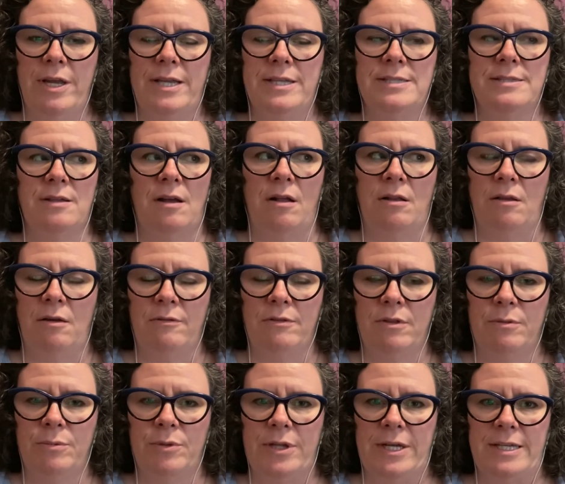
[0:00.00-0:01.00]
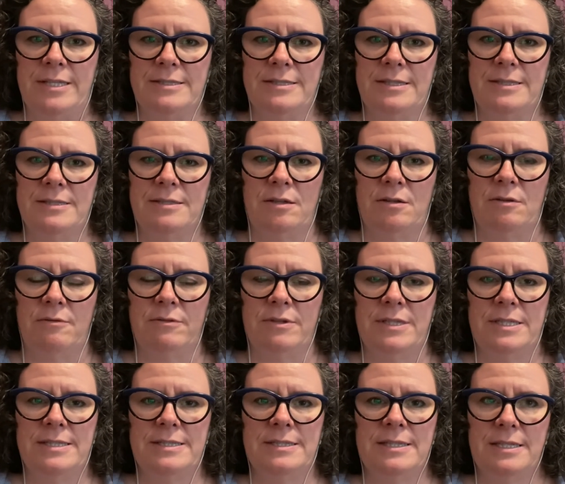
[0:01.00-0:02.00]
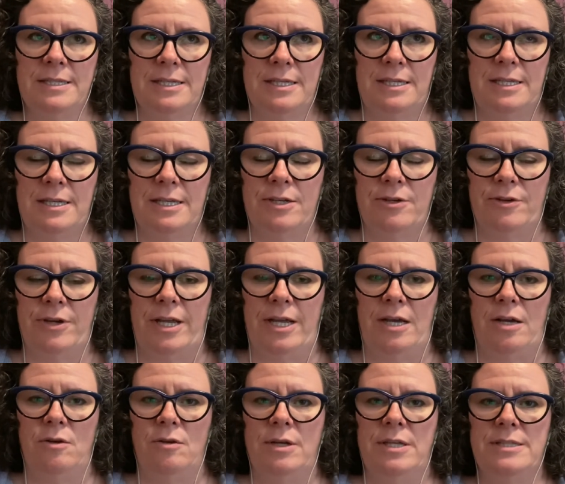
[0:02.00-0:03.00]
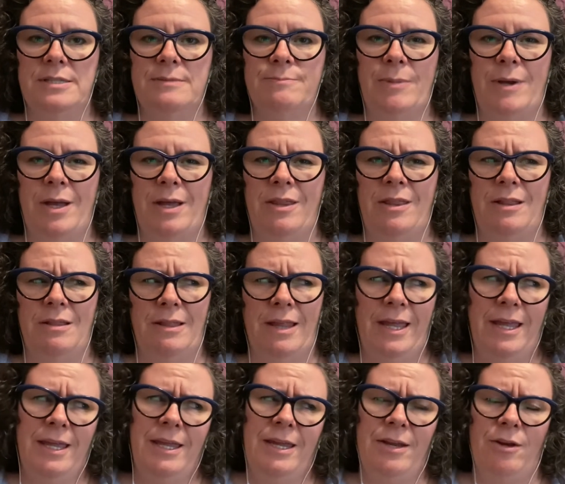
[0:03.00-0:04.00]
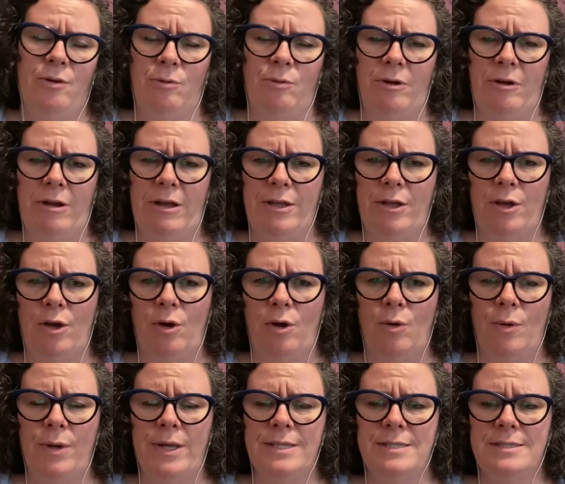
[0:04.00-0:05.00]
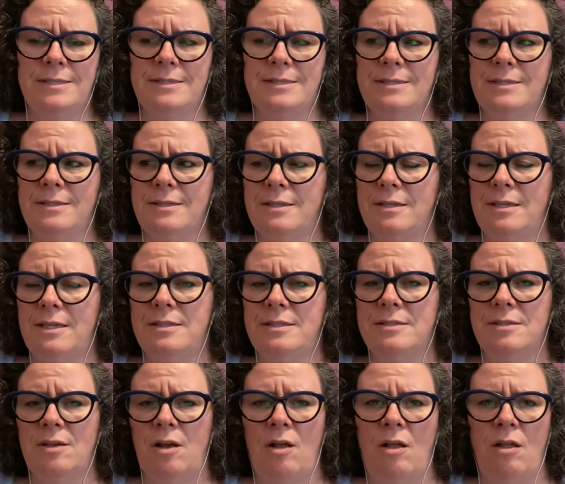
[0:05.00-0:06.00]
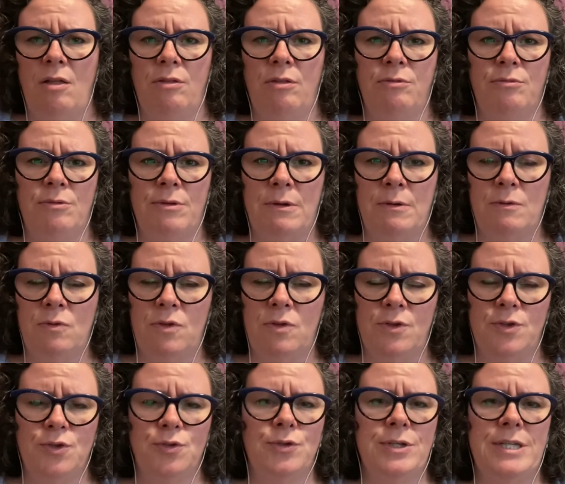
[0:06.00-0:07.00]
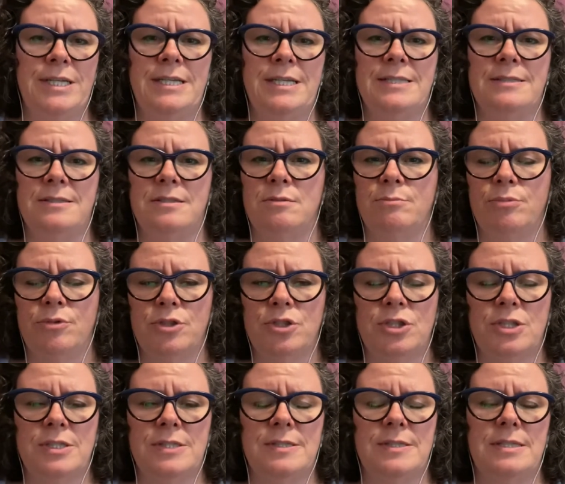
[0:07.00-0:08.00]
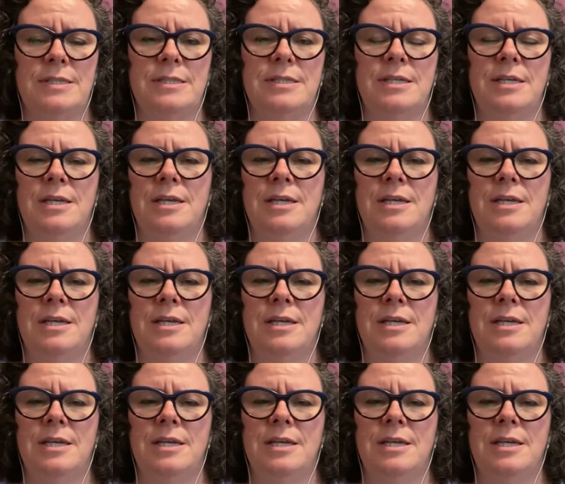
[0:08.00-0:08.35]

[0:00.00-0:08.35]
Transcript: It's all over the place. It's all over the city here now. It's by the lake here where I go. It's all throughout the trees and the bushes, and